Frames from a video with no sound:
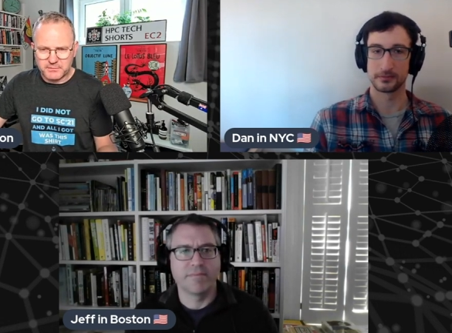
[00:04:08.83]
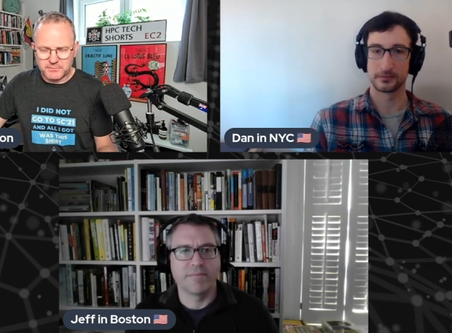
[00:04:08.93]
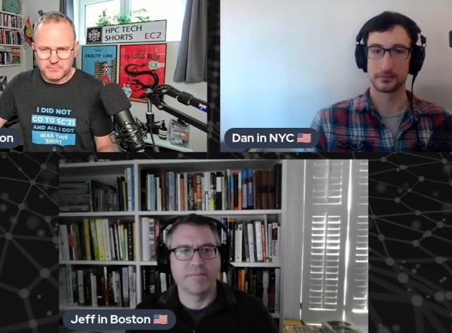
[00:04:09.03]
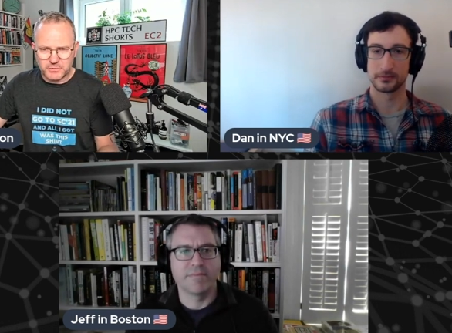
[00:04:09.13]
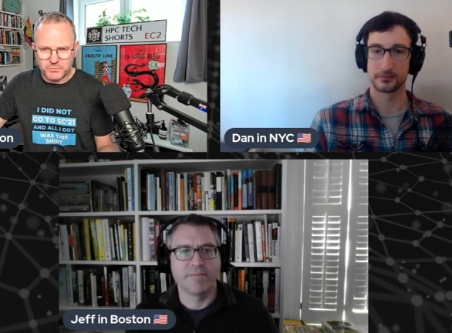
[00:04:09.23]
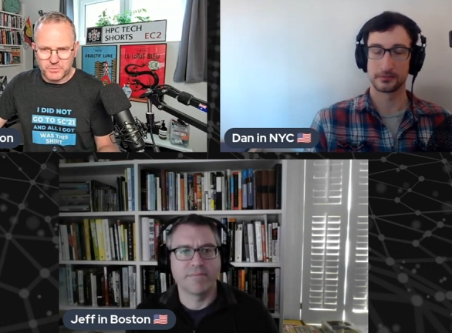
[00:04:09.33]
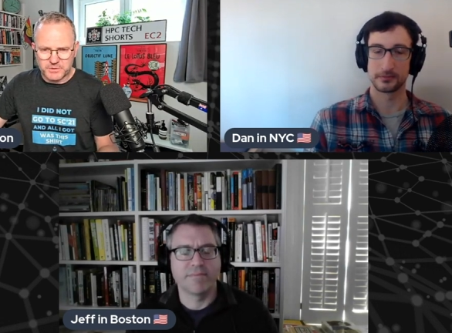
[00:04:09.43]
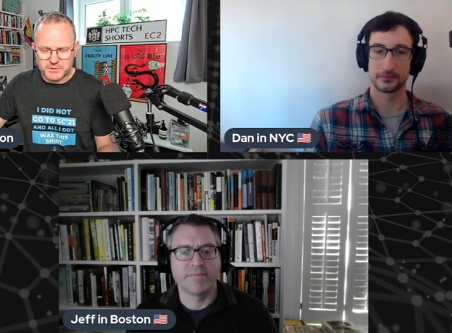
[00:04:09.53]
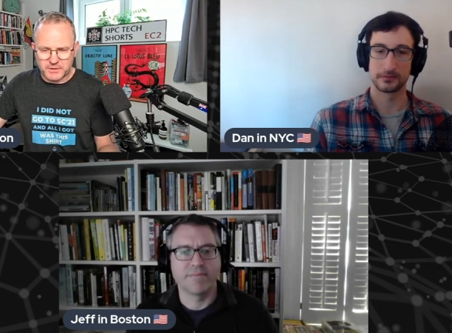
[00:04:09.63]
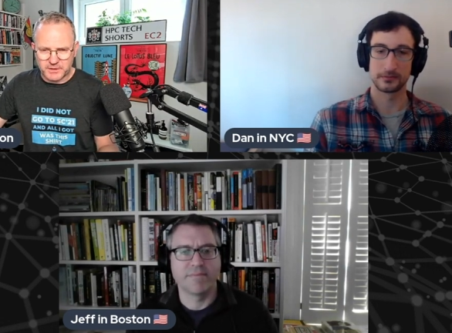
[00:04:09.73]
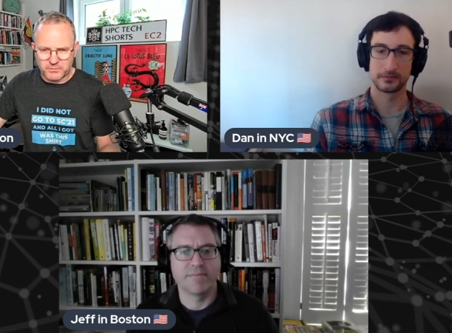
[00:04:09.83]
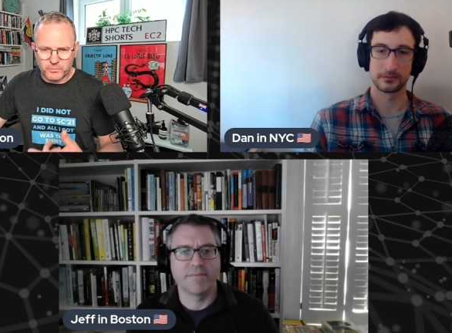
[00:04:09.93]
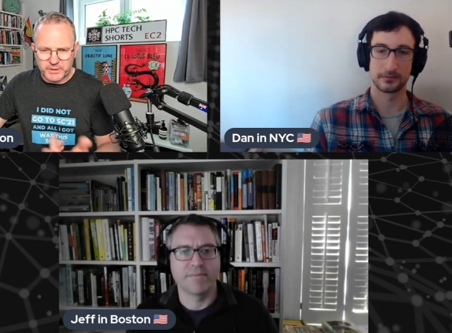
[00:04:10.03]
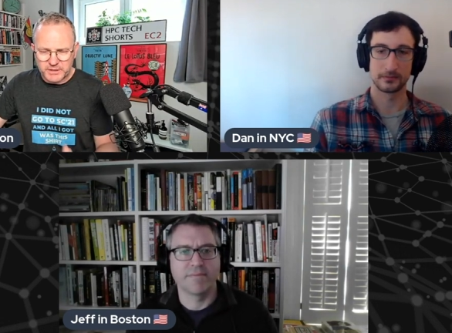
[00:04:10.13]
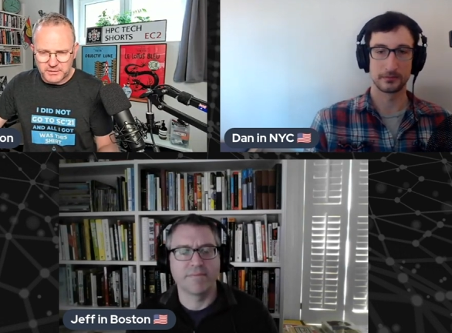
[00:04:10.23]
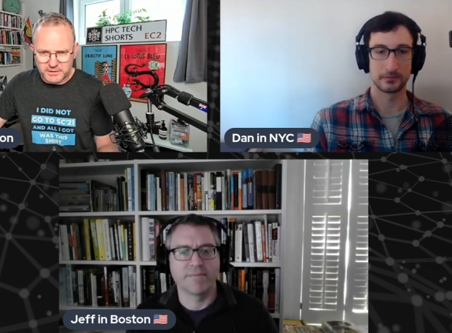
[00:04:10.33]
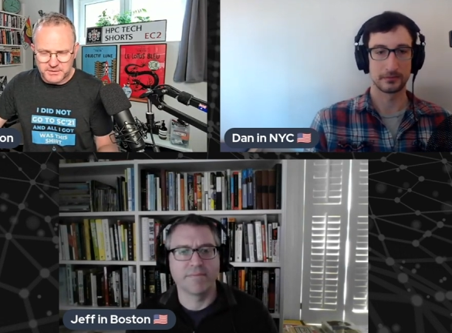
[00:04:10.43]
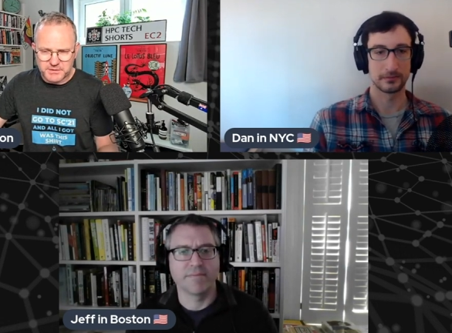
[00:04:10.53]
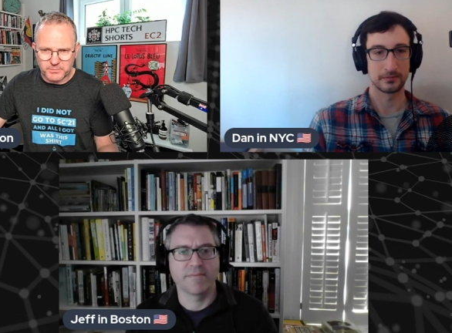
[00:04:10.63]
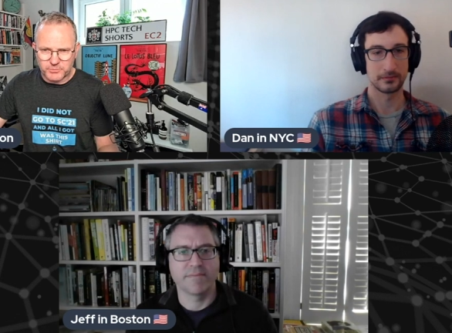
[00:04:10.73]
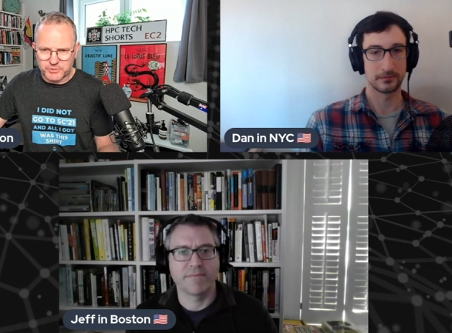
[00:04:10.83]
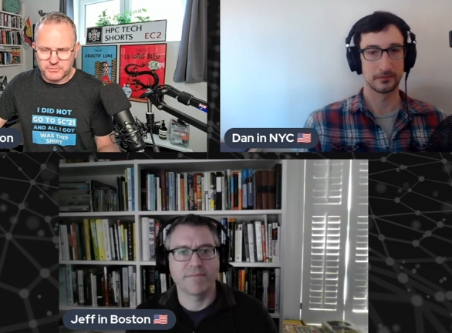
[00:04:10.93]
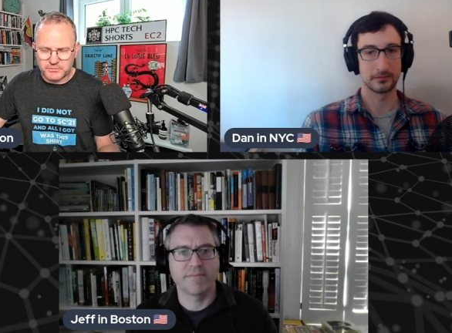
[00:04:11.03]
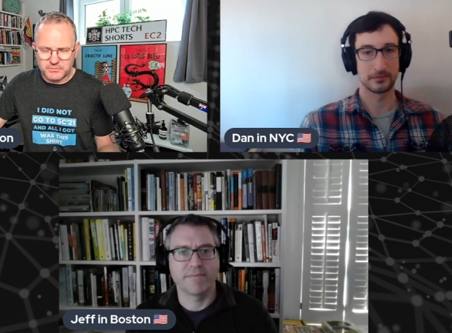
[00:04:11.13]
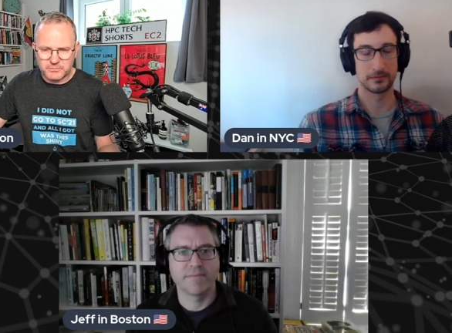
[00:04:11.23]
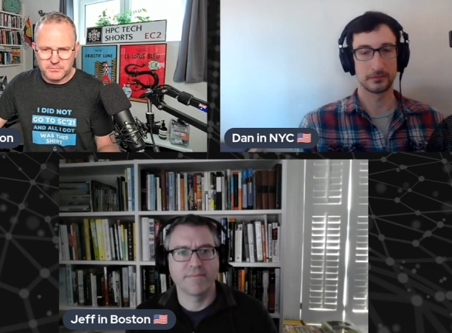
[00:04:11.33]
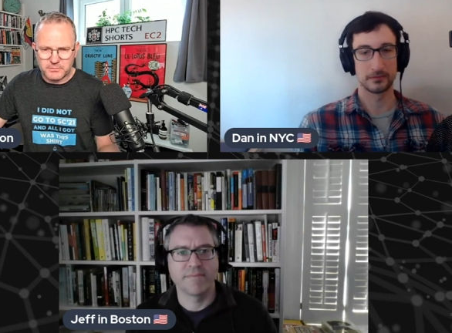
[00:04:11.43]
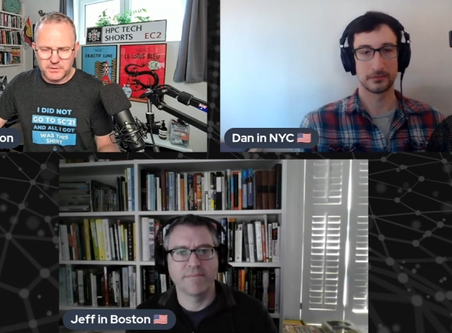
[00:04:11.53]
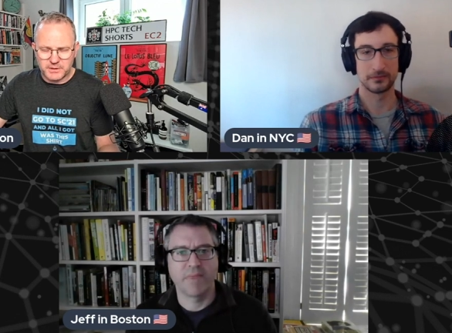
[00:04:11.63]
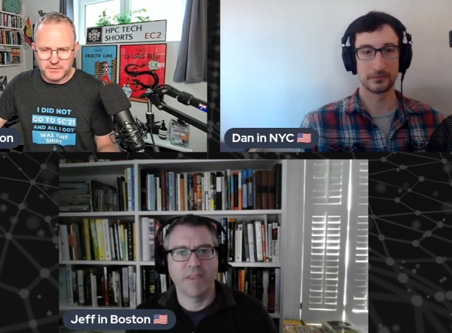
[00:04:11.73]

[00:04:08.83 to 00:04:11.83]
Speaker 1: What what's like a weekly consumption in